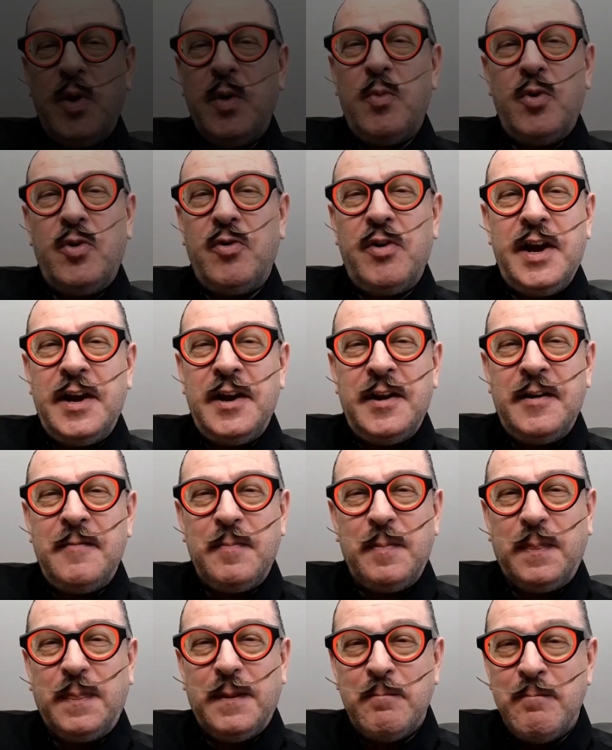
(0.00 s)
were in
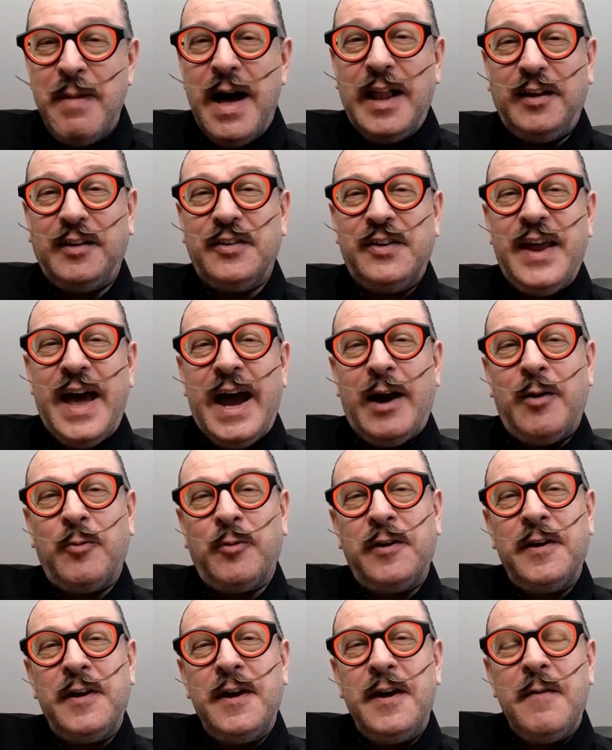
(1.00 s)
meltdown.
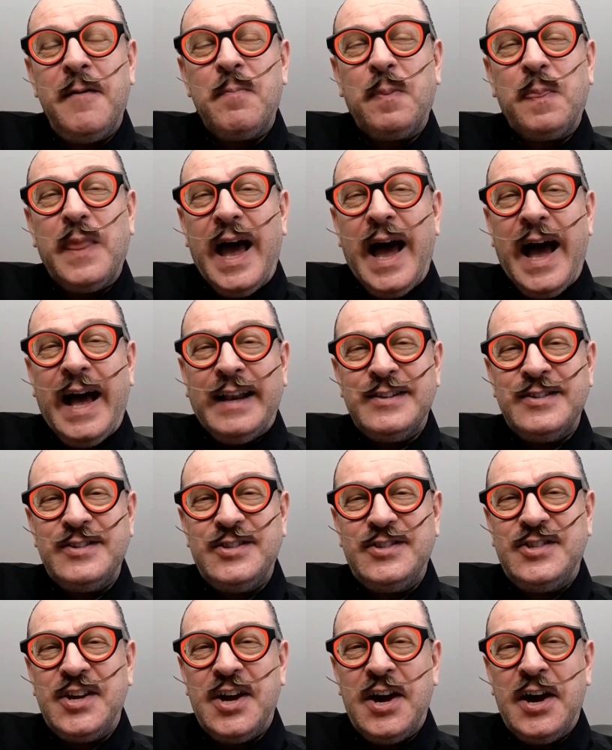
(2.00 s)
And
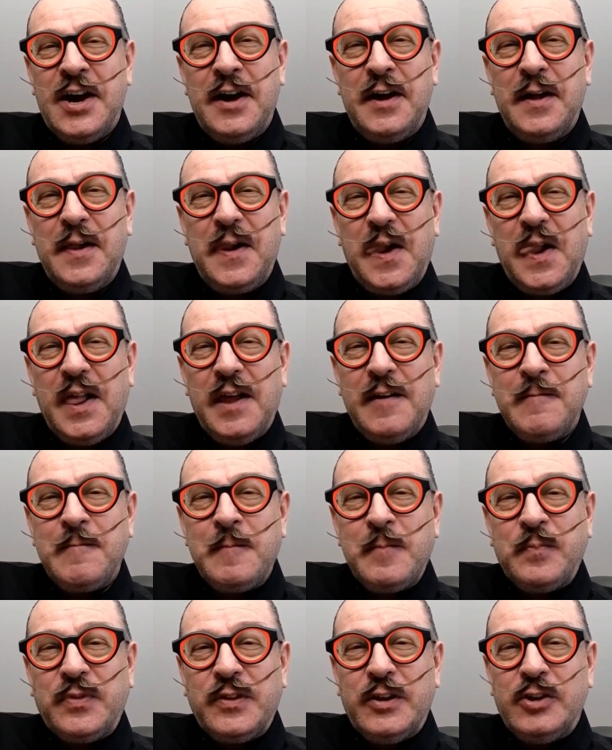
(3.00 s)

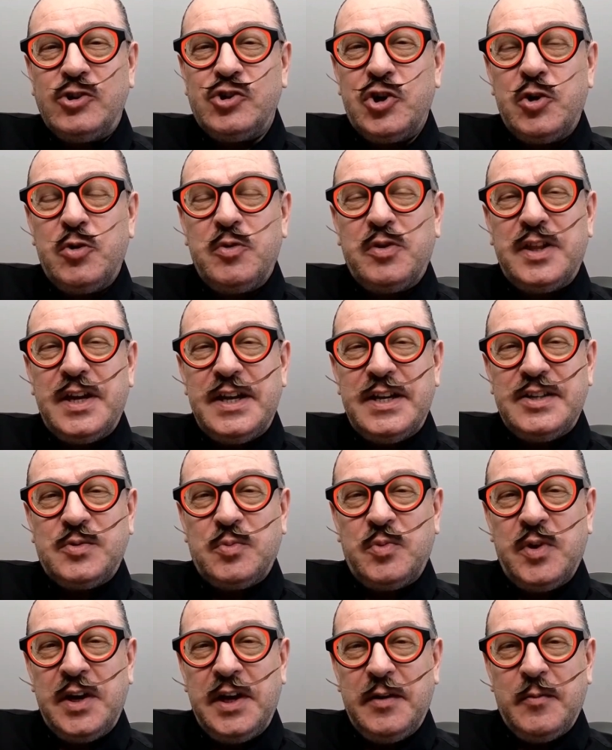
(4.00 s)
the truth is
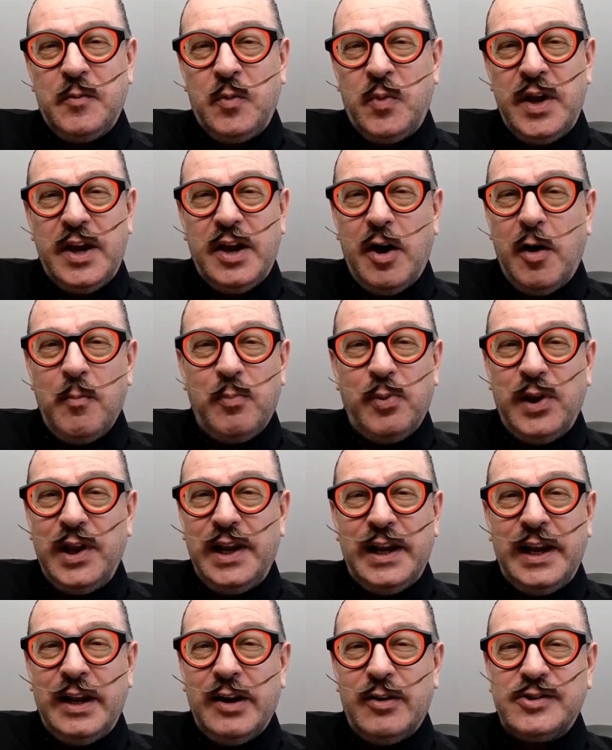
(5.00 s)
we
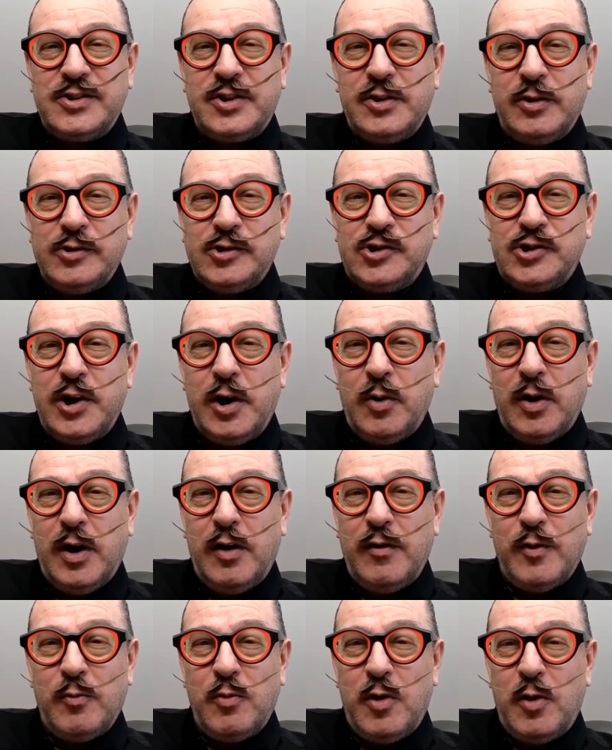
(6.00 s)
completely lost control
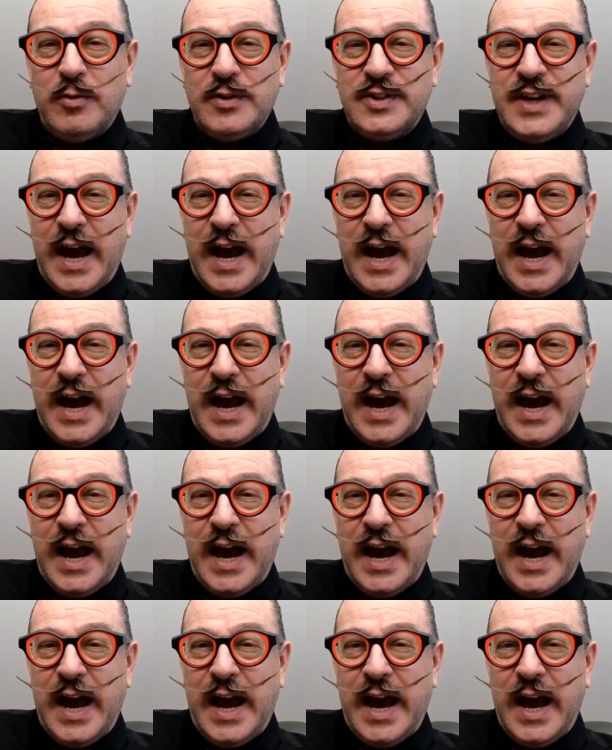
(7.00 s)
over what was